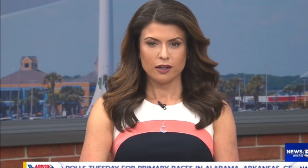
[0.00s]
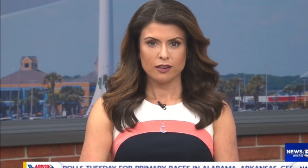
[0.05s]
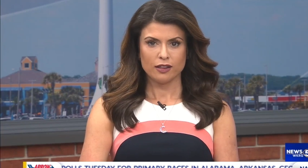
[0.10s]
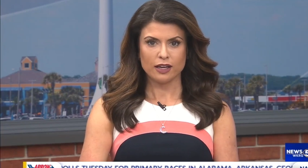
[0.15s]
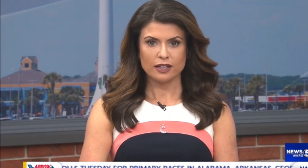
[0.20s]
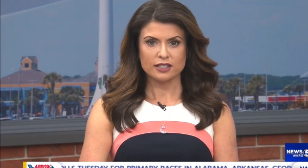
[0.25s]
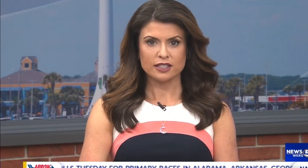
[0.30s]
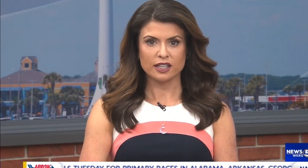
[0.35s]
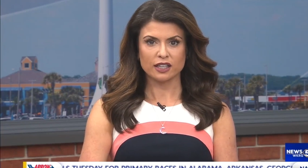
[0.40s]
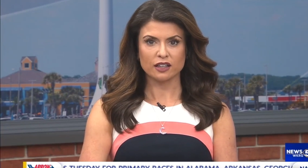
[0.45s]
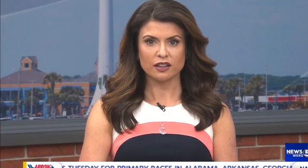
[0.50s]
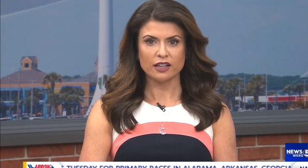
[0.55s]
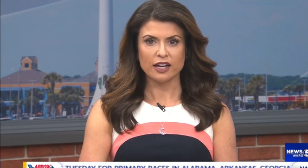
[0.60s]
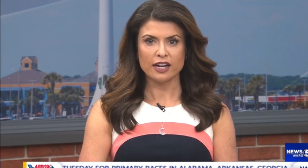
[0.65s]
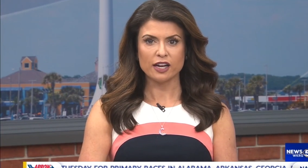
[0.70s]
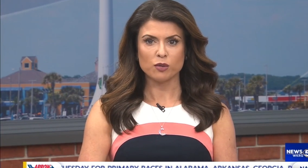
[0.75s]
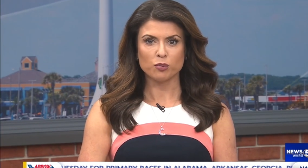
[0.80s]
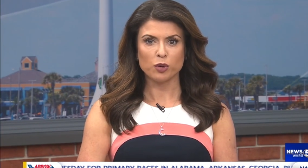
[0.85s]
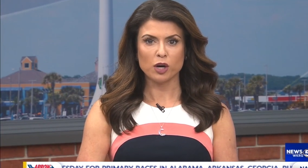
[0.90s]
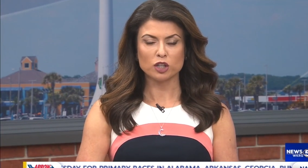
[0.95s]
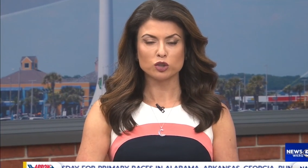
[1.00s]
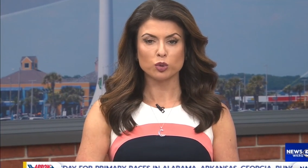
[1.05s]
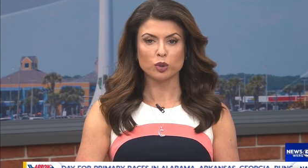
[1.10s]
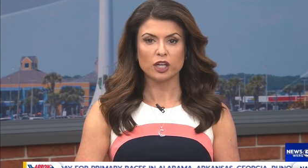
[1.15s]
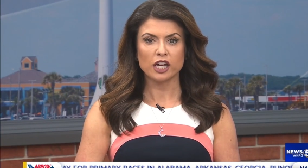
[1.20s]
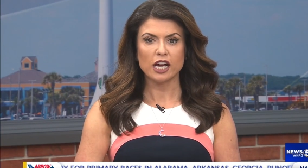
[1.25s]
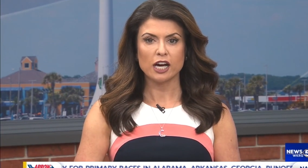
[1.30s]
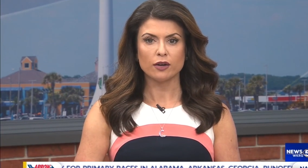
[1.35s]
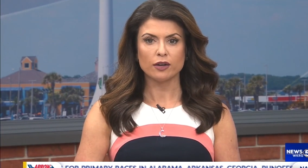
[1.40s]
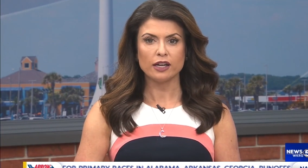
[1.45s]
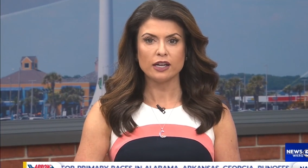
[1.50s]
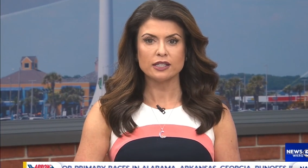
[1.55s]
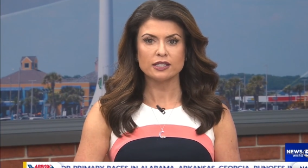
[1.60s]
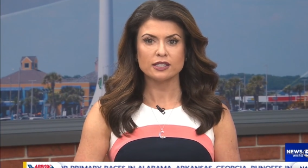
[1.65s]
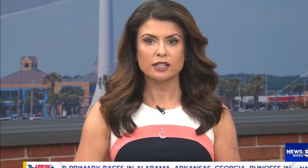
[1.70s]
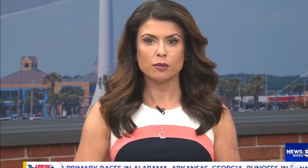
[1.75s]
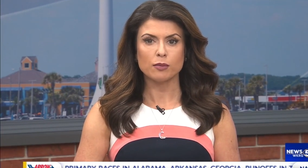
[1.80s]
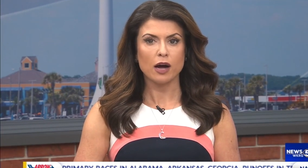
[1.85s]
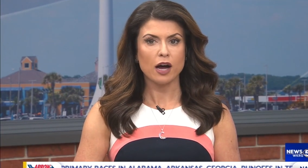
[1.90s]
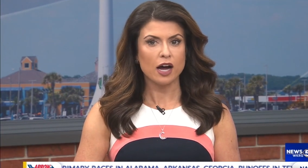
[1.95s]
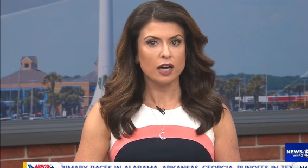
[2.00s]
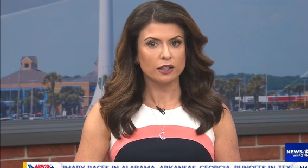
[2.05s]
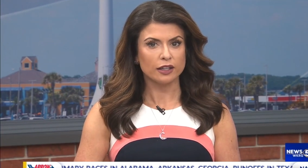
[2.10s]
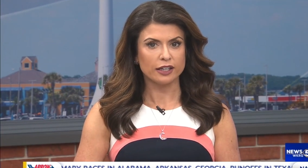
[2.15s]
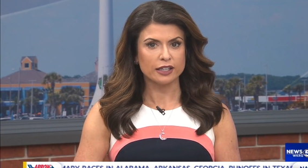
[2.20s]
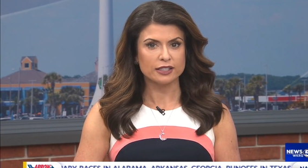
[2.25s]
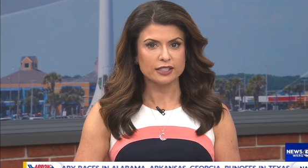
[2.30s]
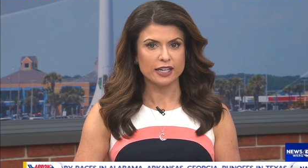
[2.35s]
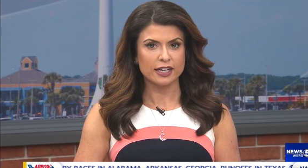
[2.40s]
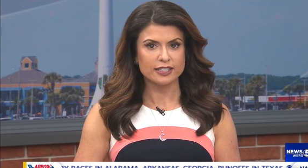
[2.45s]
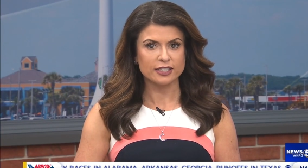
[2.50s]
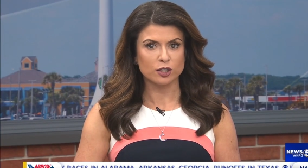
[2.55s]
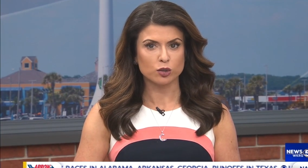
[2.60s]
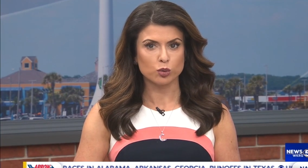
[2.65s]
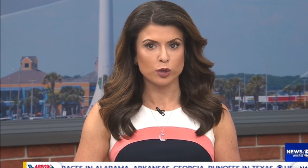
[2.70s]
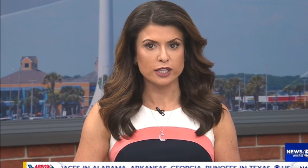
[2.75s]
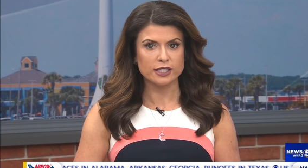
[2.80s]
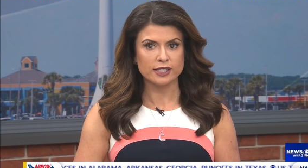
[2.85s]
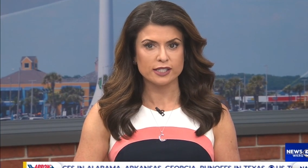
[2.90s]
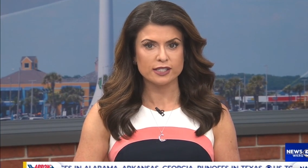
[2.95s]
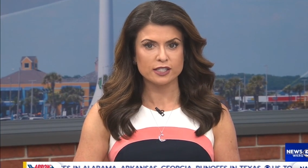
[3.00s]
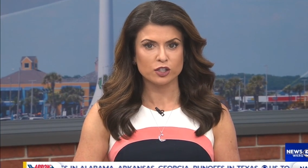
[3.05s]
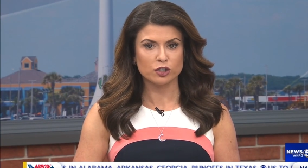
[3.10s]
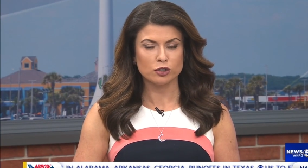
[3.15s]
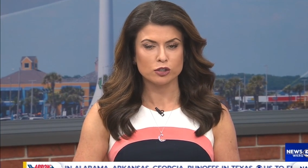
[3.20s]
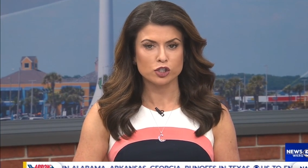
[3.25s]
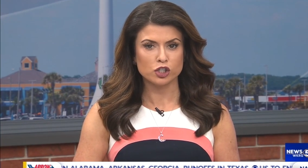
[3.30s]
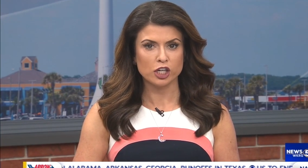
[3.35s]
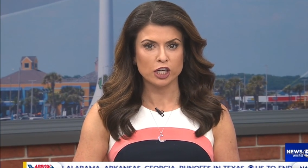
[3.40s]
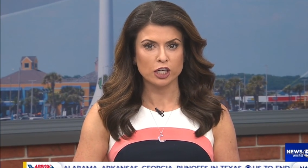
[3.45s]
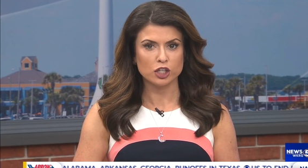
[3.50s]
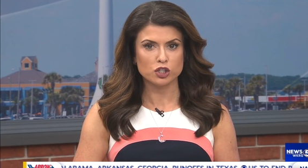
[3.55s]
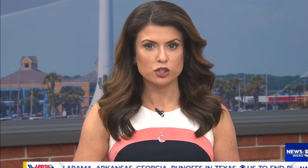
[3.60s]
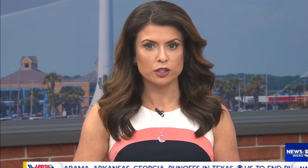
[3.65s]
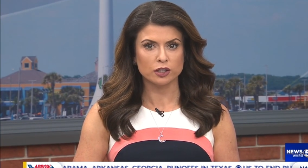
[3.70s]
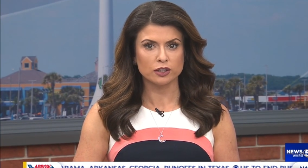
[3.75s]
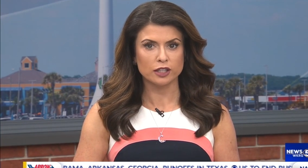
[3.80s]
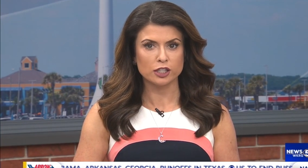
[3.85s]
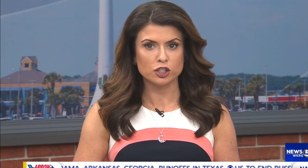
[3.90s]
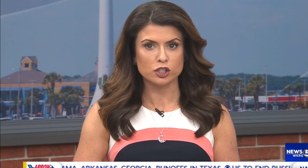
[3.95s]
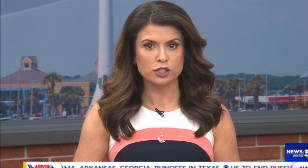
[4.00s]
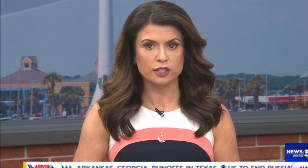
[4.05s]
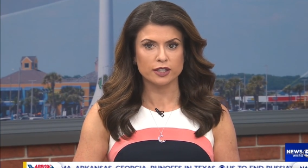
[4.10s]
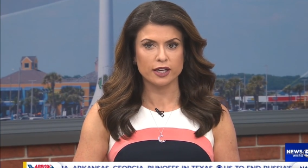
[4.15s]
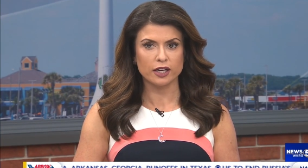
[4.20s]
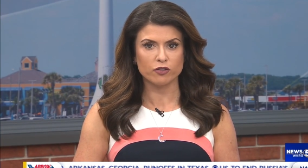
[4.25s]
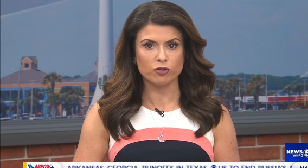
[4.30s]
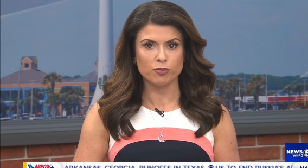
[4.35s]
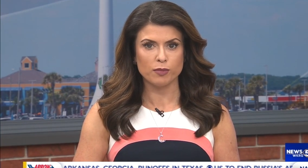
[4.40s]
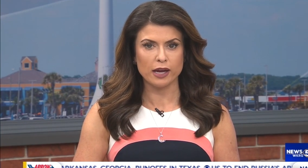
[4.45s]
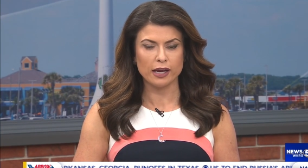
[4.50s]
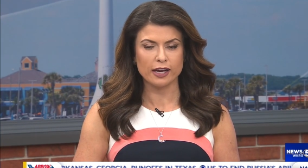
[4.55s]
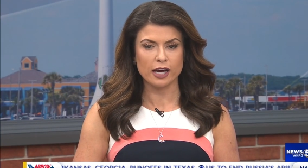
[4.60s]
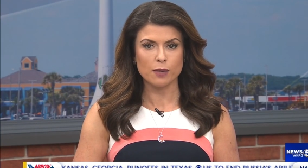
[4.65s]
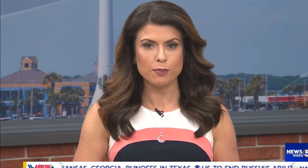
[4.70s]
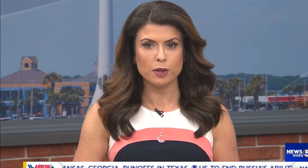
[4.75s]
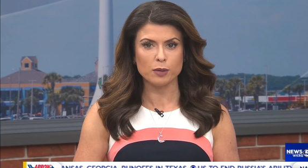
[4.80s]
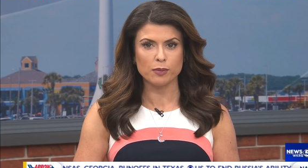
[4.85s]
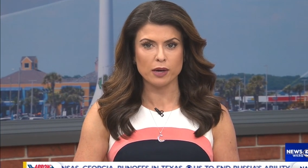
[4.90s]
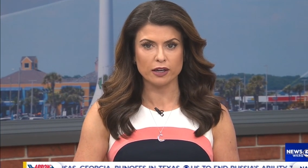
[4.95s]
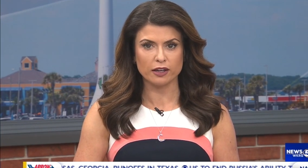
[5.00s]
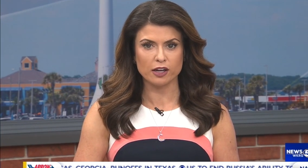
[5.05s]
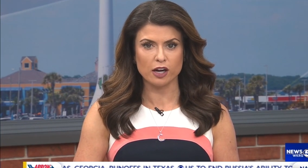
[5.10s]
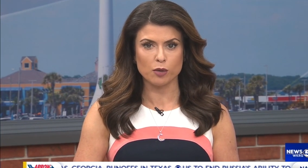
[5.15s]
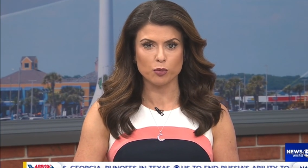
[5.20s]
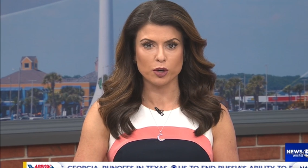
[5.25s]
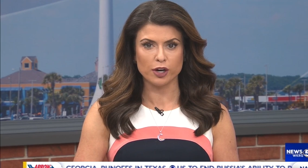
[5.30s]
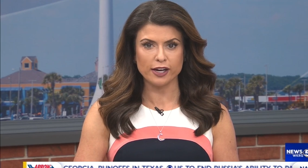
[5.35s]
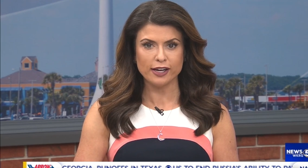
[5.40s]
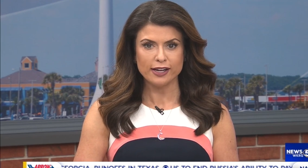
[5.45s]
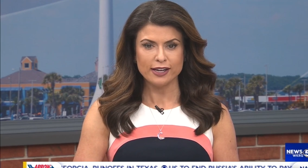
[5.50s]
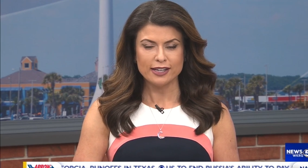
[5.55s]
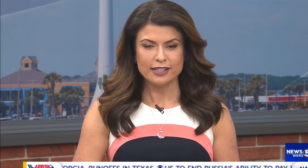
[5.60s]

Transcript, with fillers: Thanks, Nicolette. In Baldwin County, some hotly contested races could change the legislative makeup in Montgomery.